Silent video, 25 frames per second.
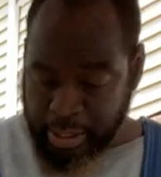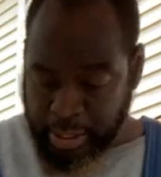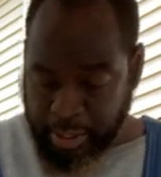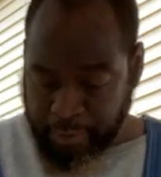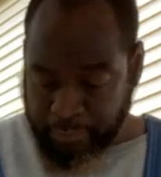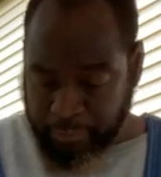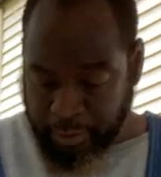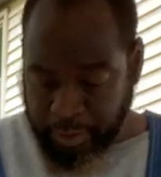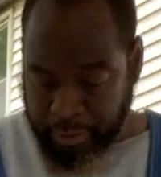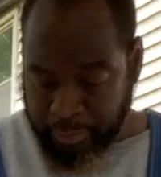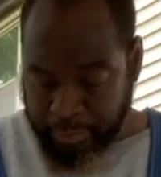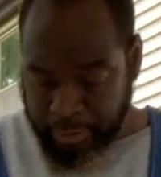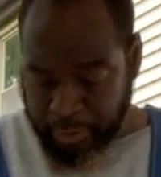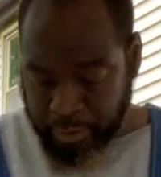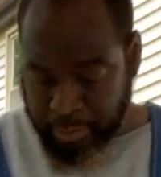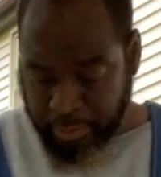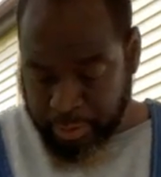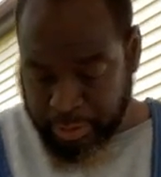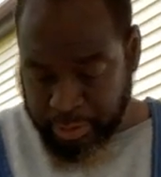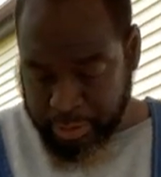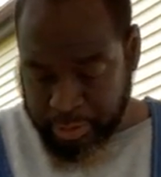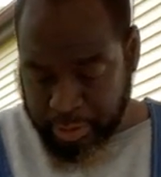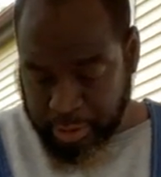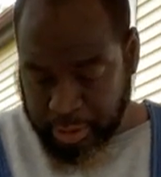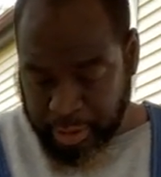I've only been
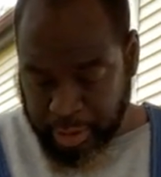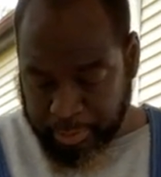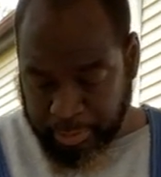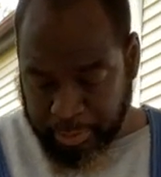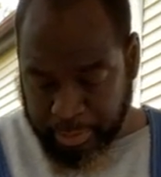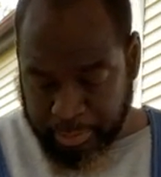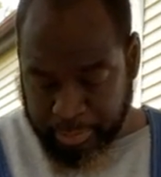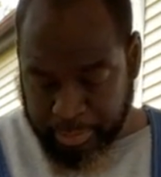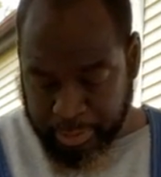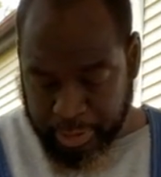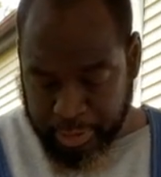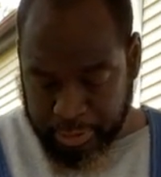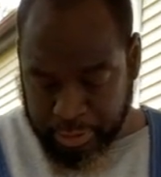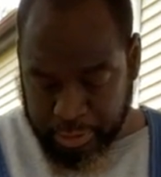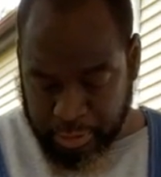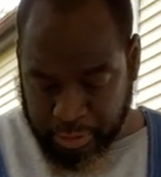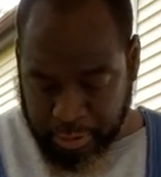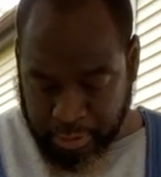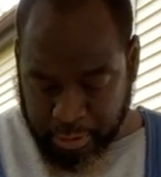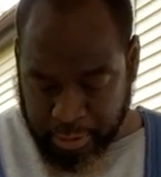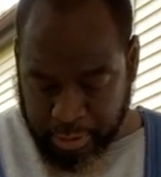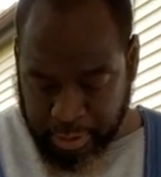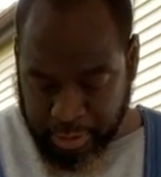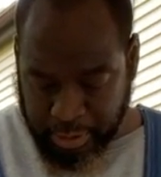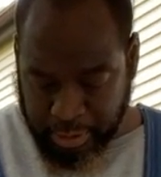doing this a couple of months,
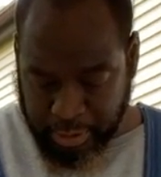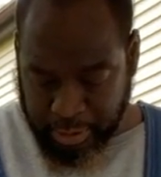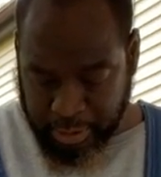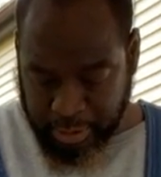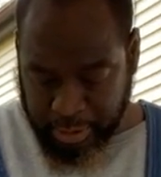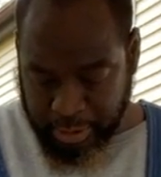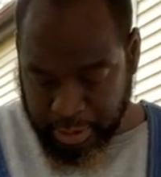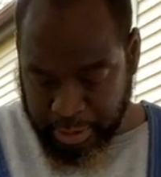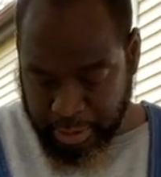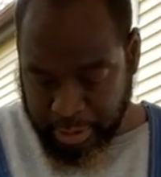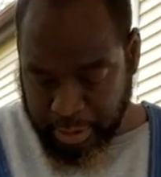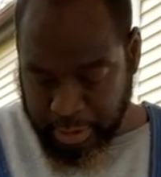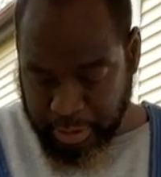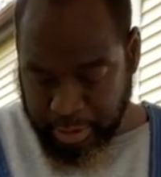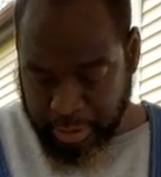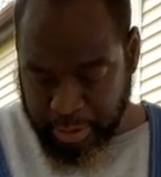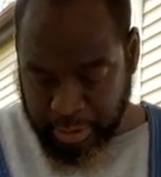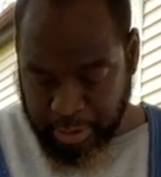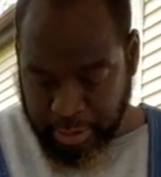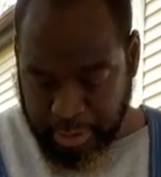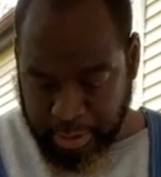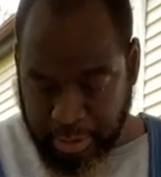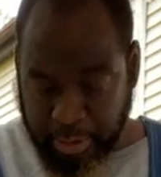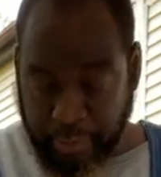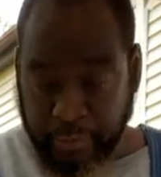so
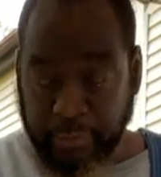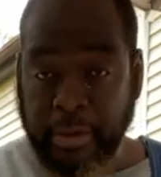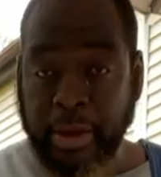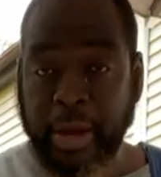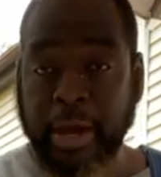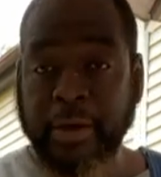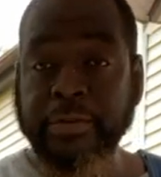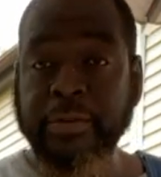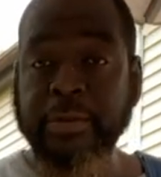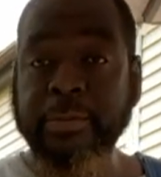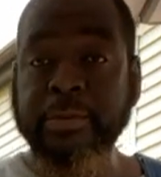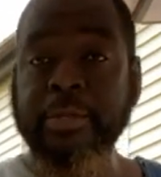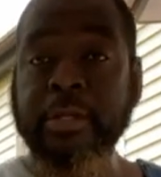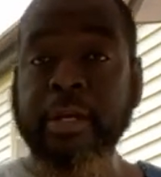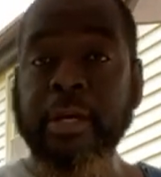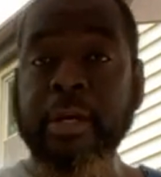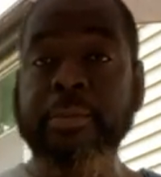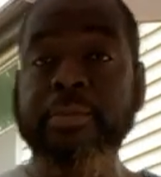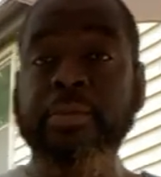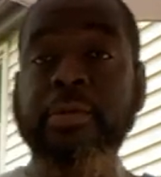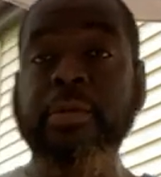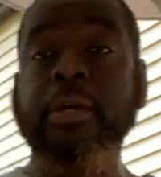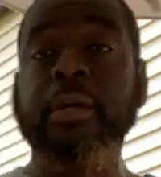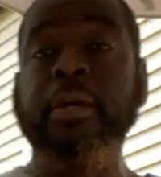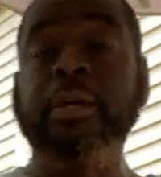if you have some
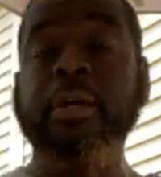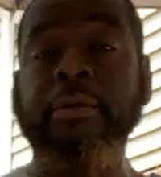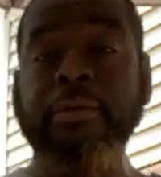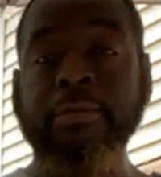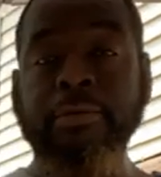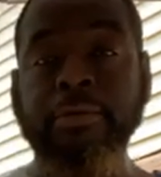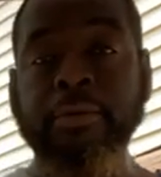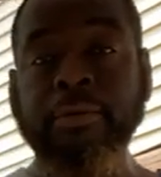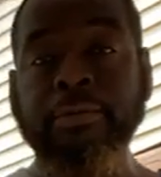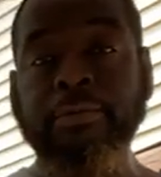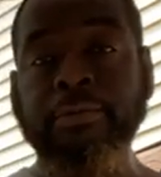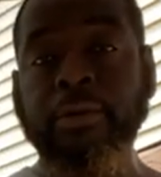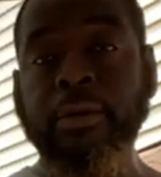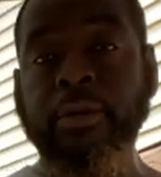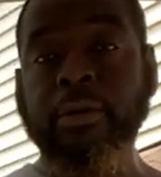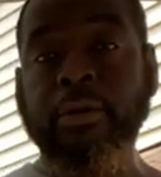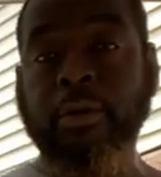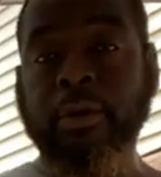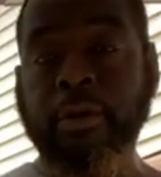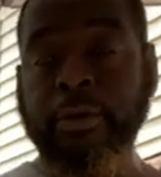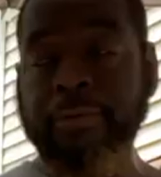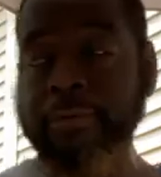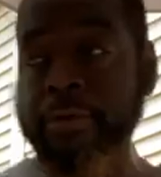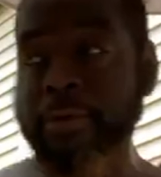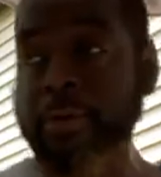tips, feel free to
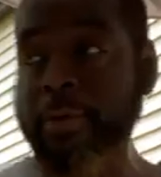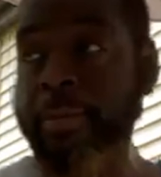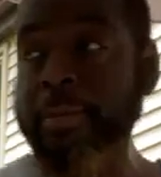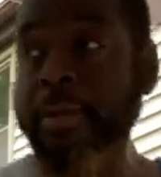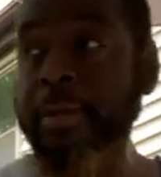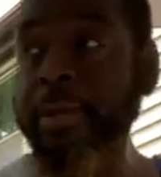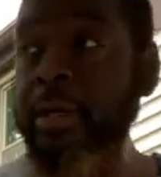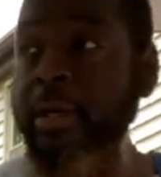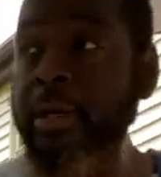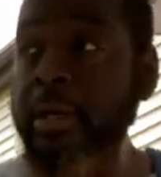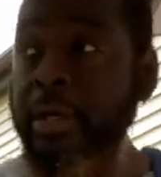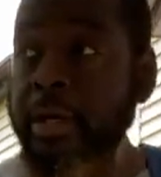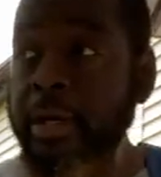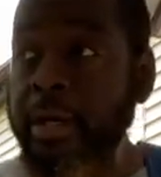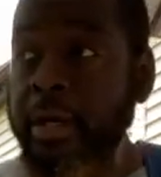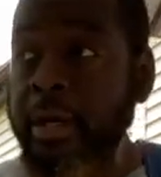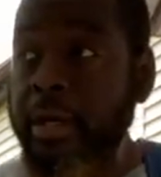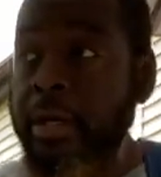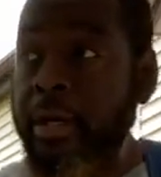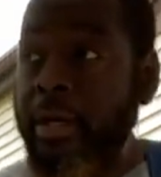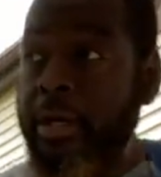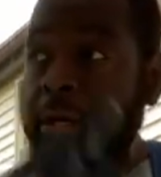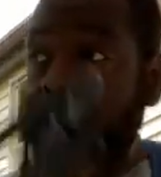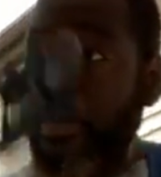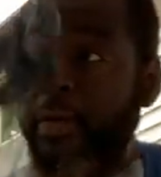offer them.
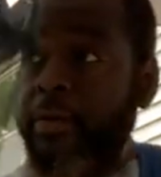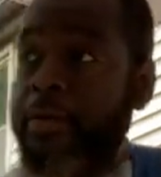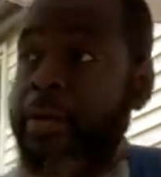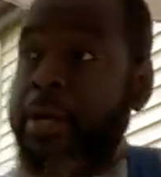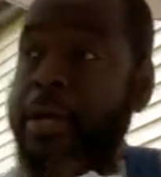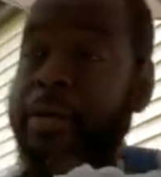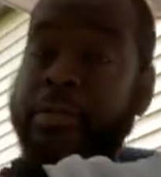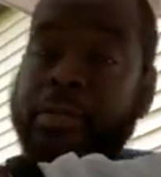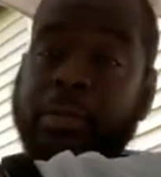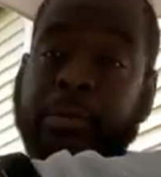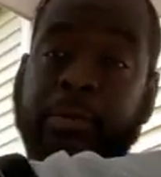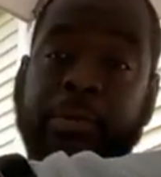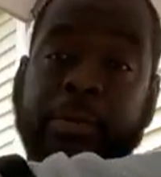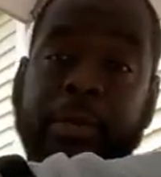If you have some